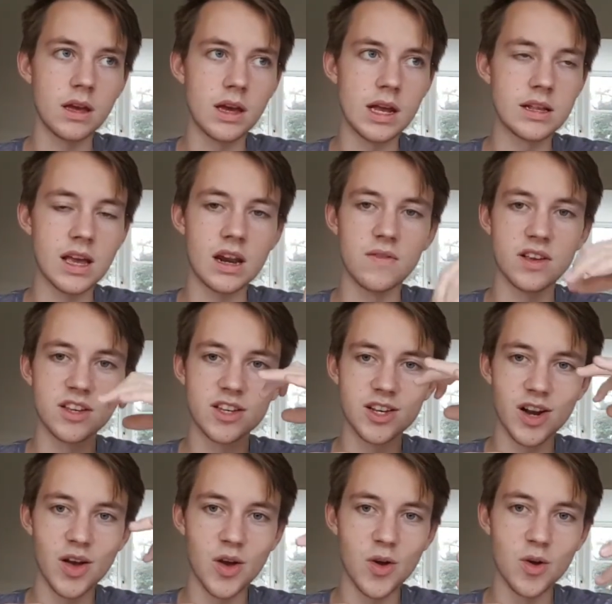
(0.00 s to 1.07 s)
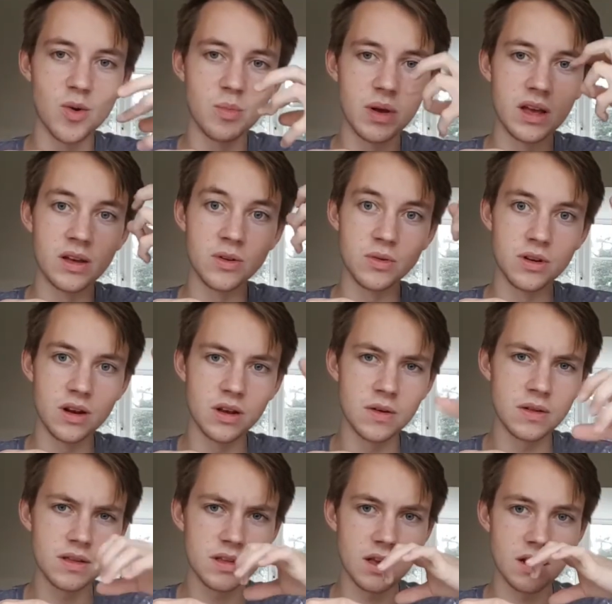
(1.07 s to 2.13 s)
it's kind of a slow build,
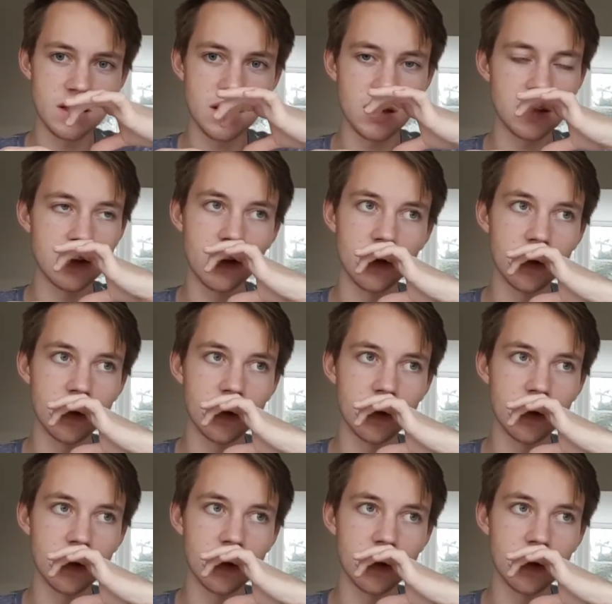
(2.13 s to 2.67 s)
it's